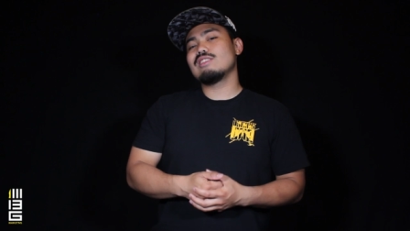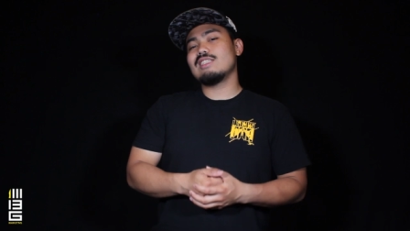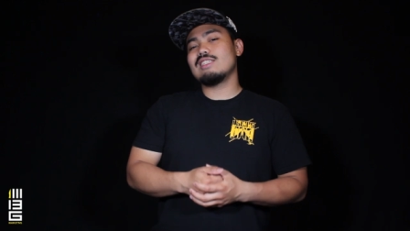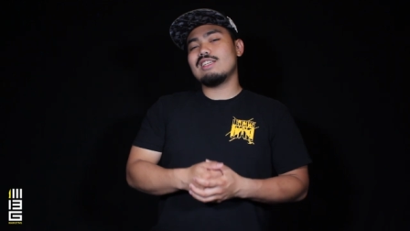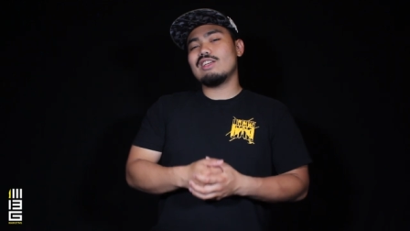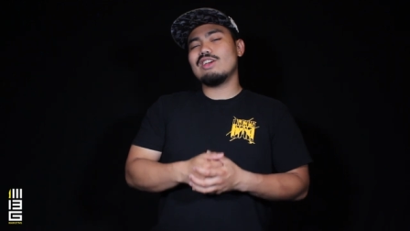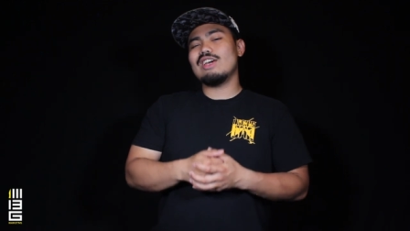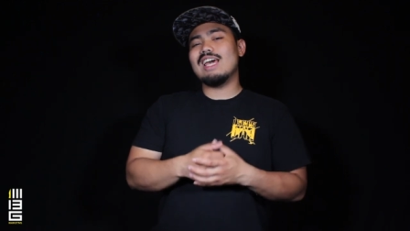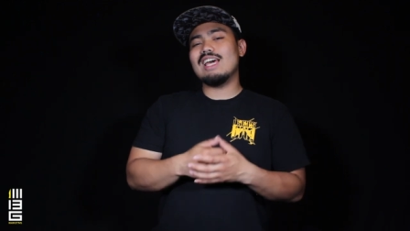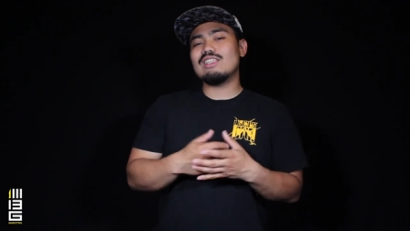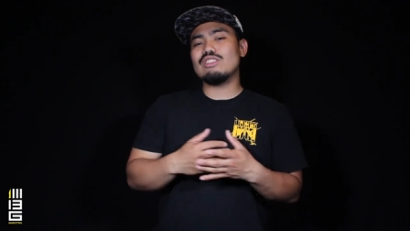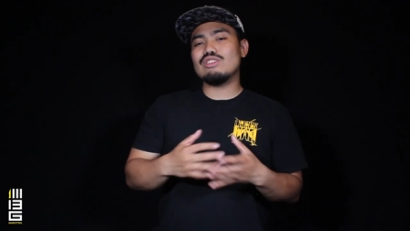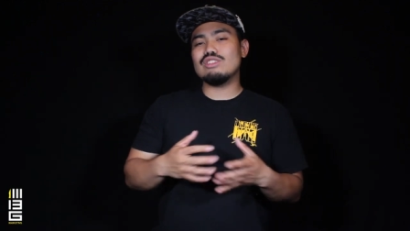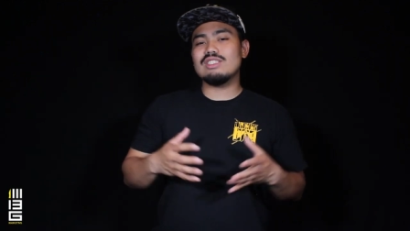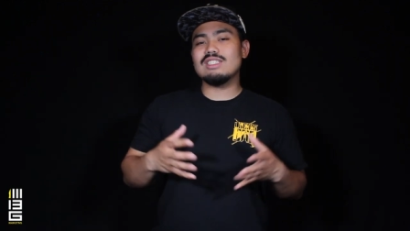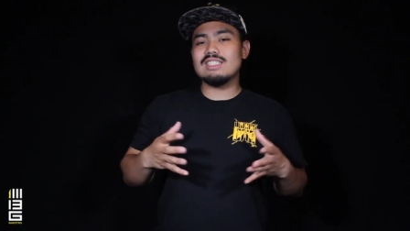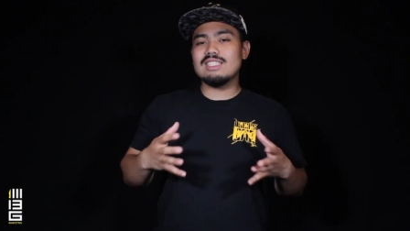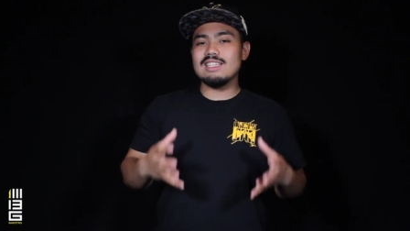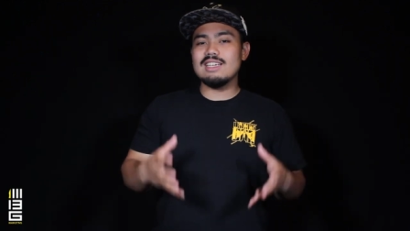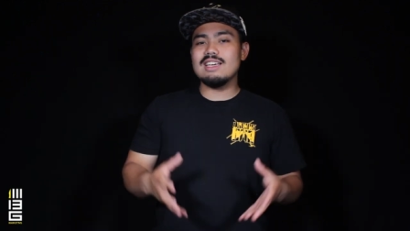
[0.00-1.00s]
is that you get to
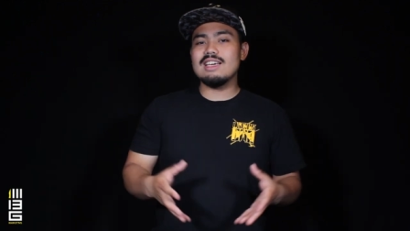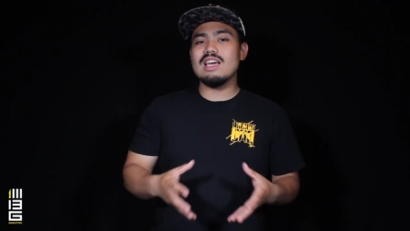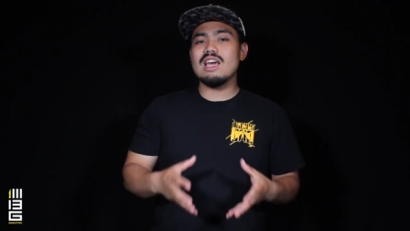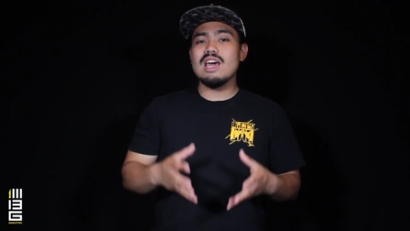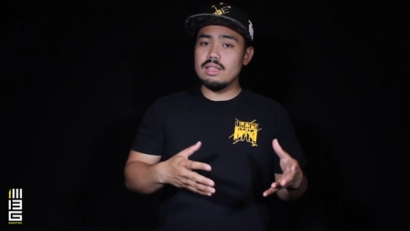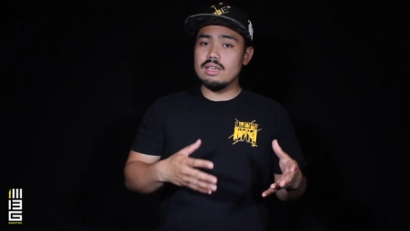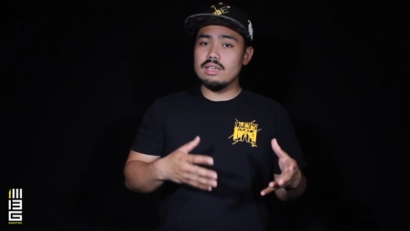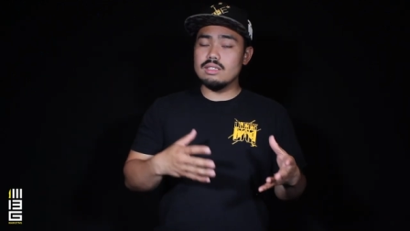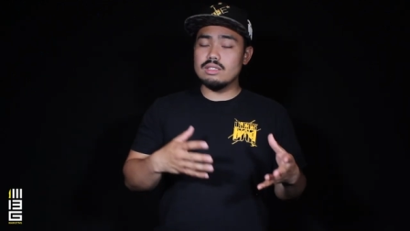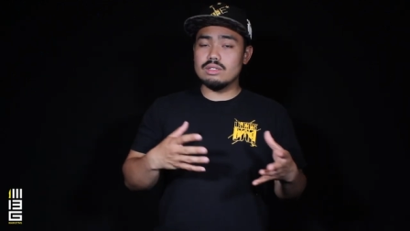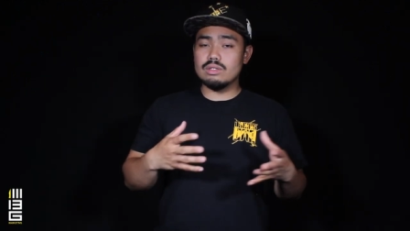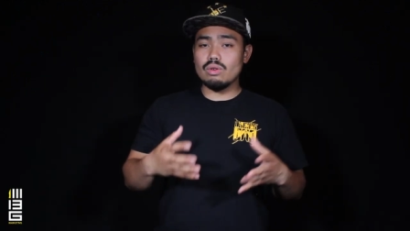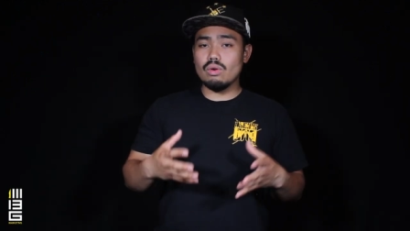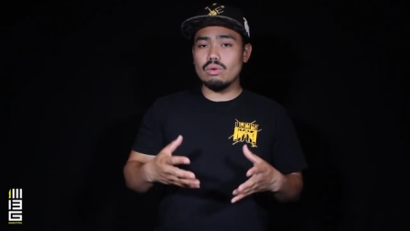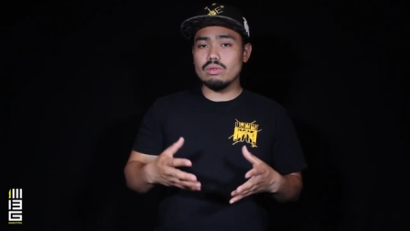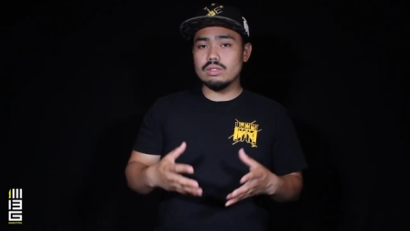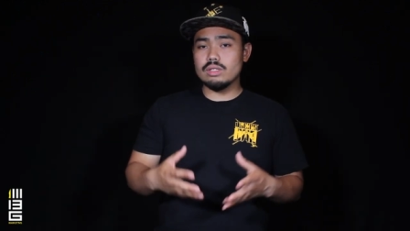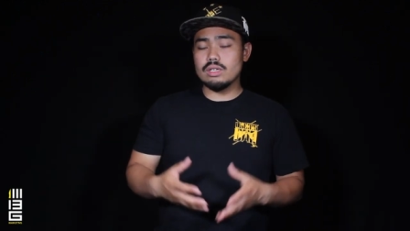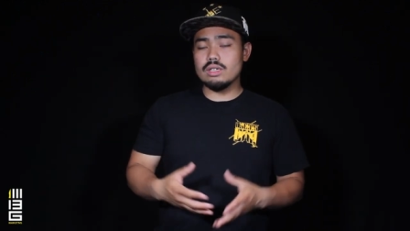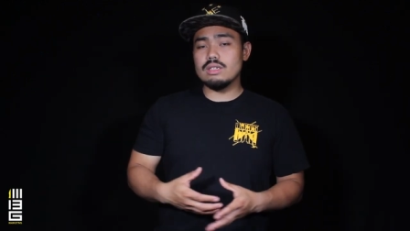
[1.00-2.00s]
see these
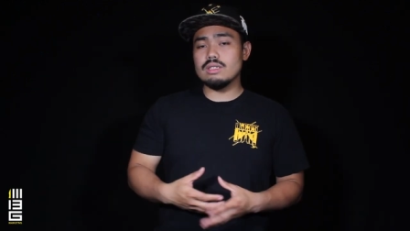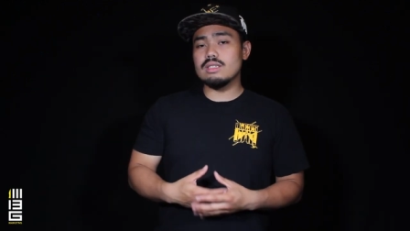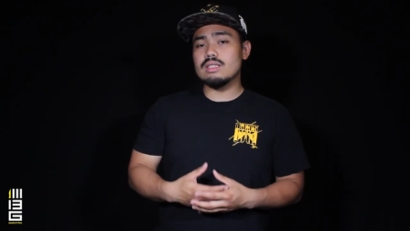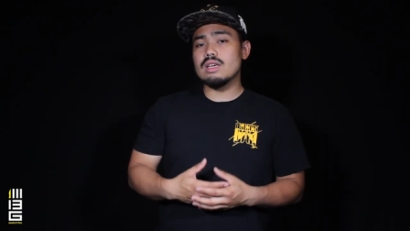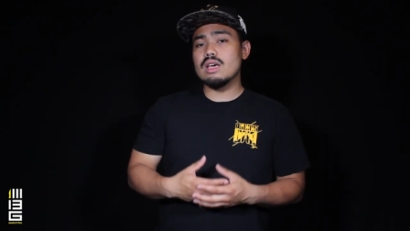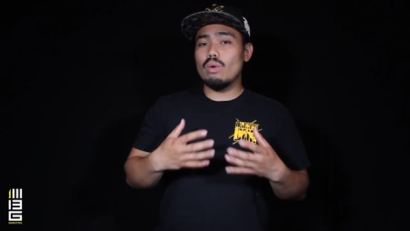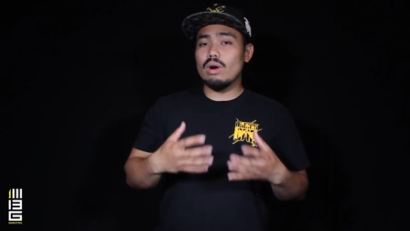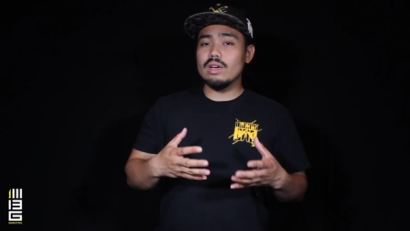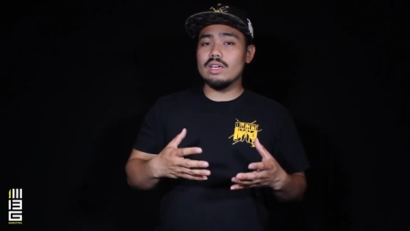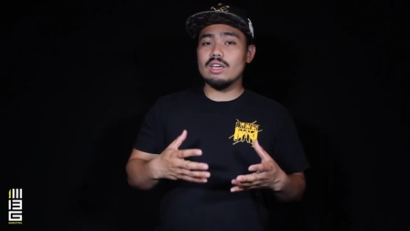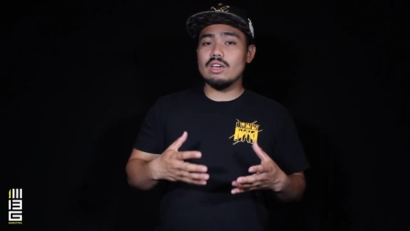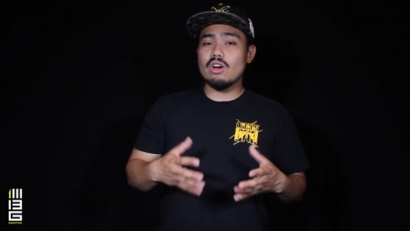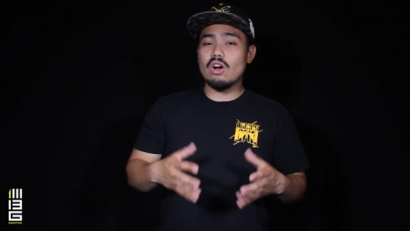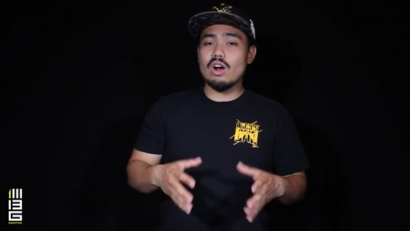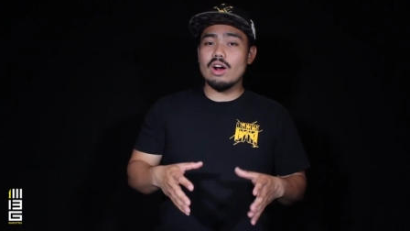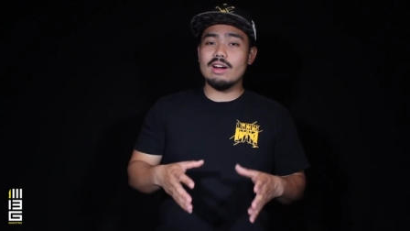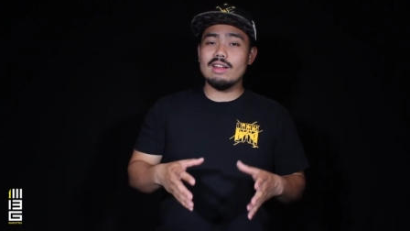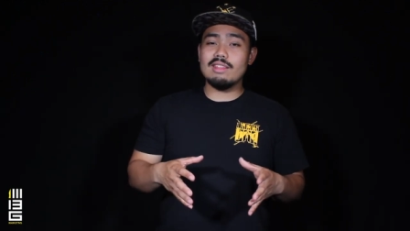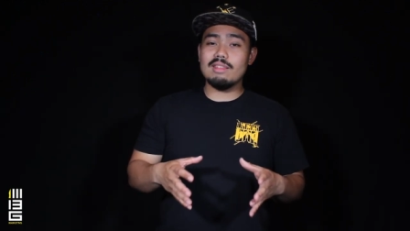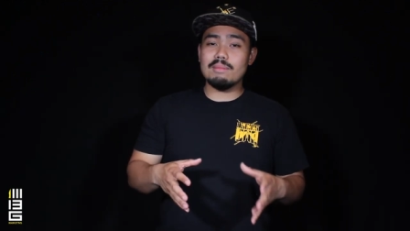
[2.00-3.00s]
soldiers working
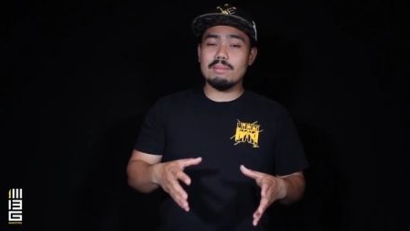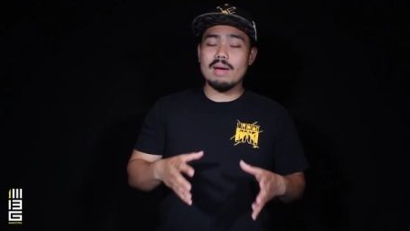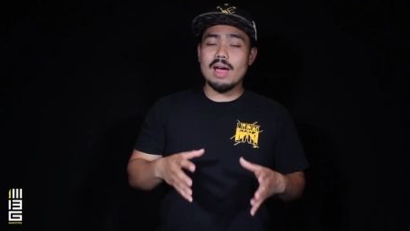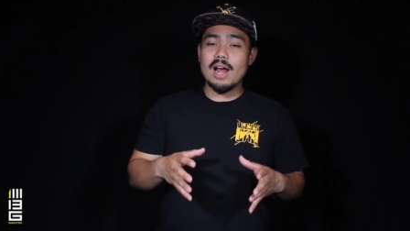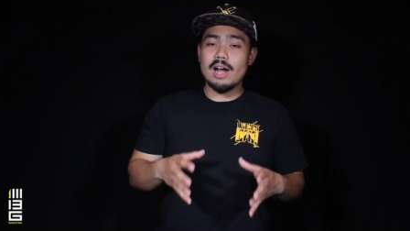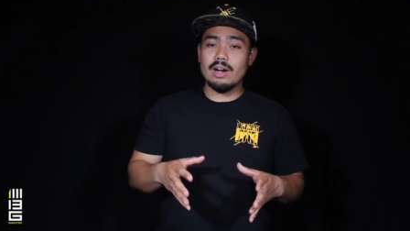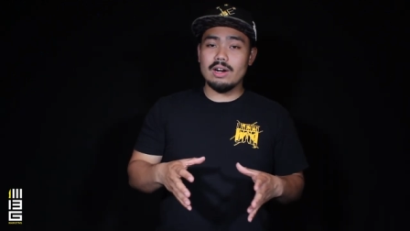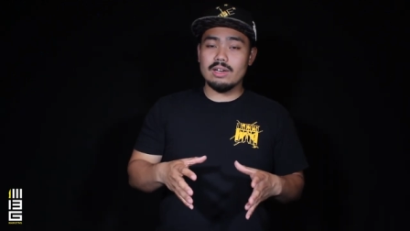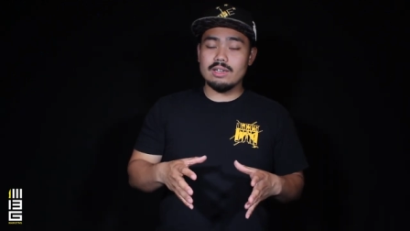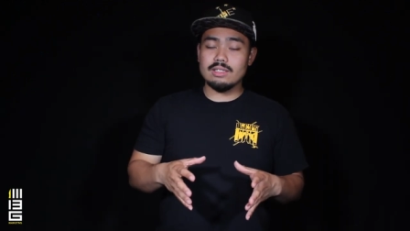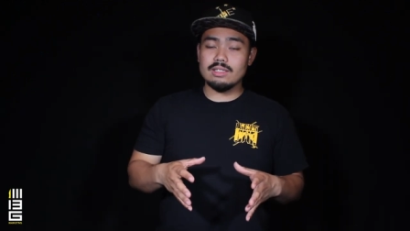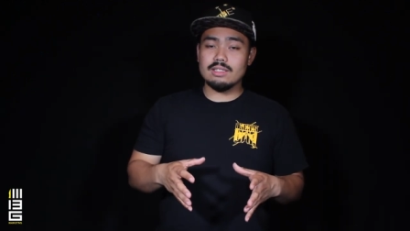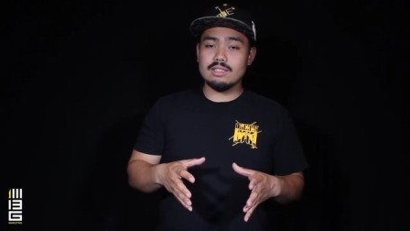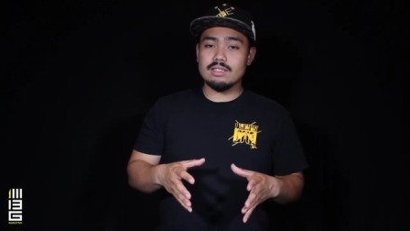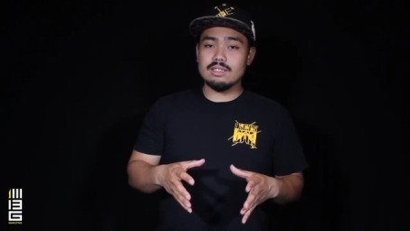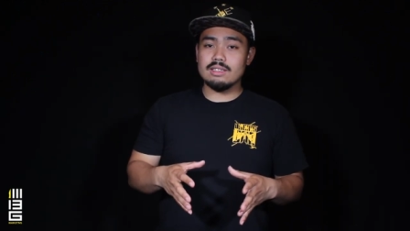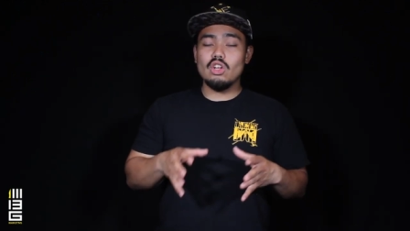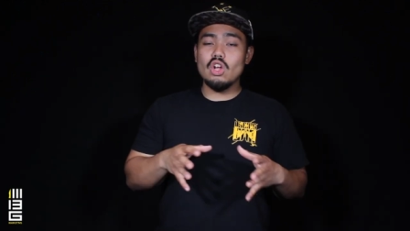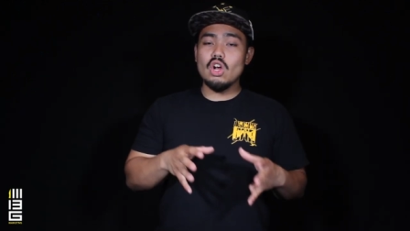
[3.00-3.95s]
hard in the barracks,